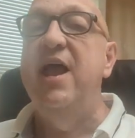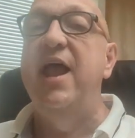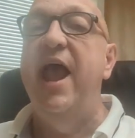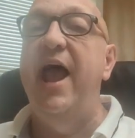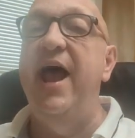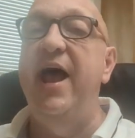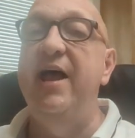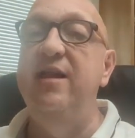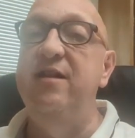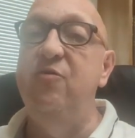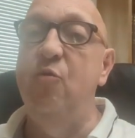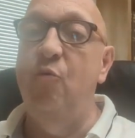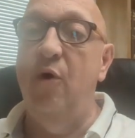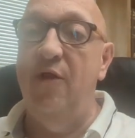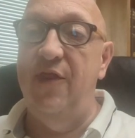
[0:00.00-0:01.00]
And
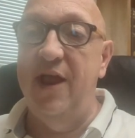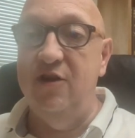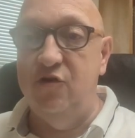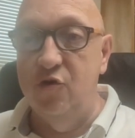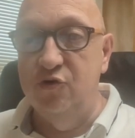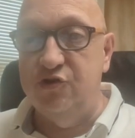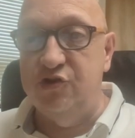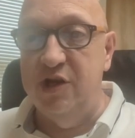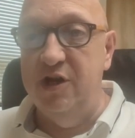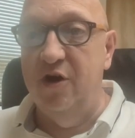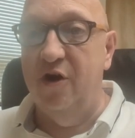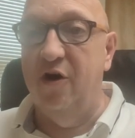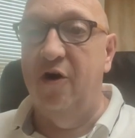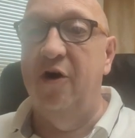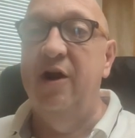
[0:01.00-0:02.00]
when they do see
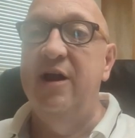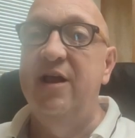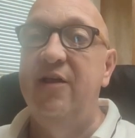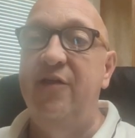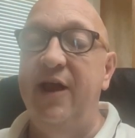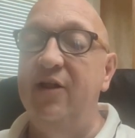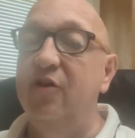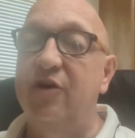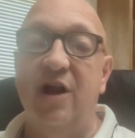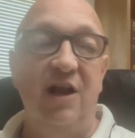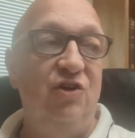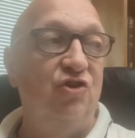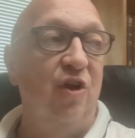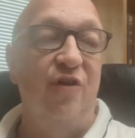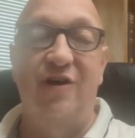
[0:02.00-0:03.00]
her, they look at
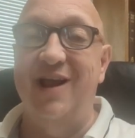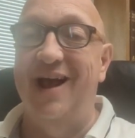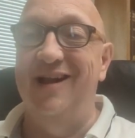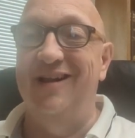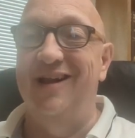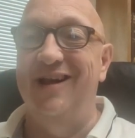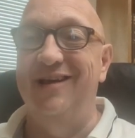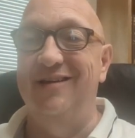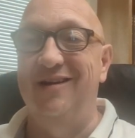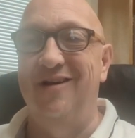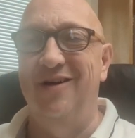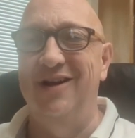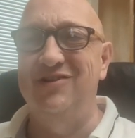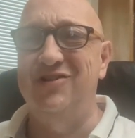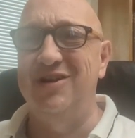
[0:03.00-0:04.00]
each other kind of like,
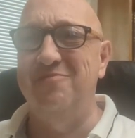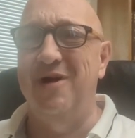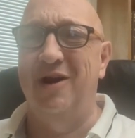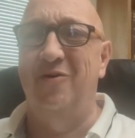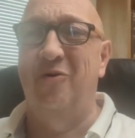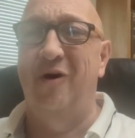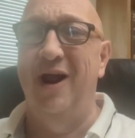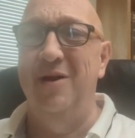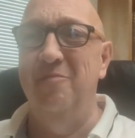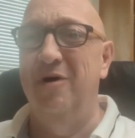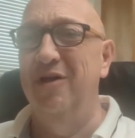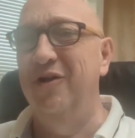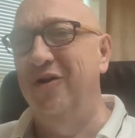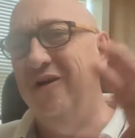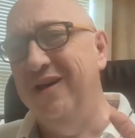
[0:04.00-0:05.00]
oh, it's like my
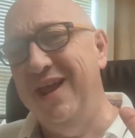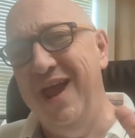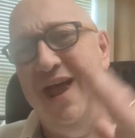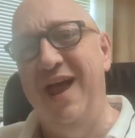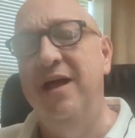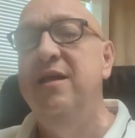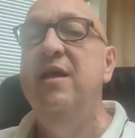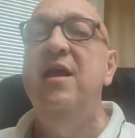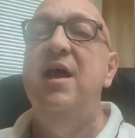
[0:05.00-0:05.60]
grandmother. Yeah.